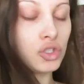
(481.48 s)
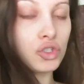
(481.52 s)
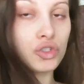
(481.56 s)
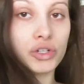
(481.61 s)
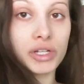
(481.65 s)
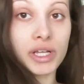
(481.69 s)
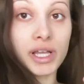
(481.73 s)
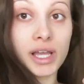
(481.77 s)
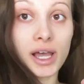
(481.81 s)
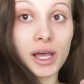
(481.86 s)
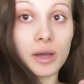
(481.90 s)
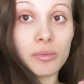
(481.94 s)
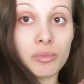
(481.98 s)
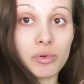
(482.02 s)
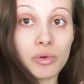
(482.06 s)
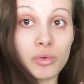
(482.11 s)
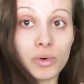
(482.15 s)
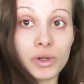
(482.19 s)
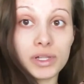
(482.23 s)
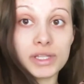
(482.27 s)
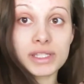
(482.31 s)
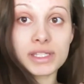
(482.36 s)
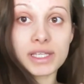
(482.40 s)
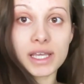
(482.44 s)
drink up
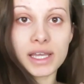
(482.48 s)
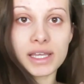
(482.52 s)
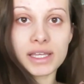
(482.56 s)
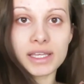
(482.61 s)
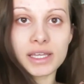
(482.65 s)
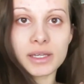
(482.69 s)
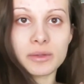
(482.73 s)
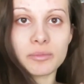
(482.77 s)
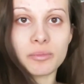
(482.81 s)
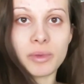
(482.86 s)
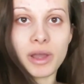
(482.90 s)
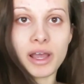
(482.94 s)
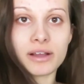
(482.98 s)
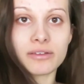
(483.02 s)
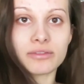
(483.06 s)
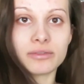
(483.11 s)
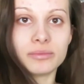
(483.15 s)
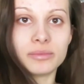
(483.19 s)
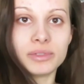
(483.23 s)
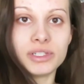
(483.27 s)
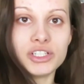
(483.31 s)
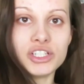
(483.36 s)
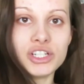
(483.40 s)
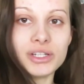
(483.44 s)
once I get back
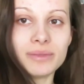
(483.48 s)
from the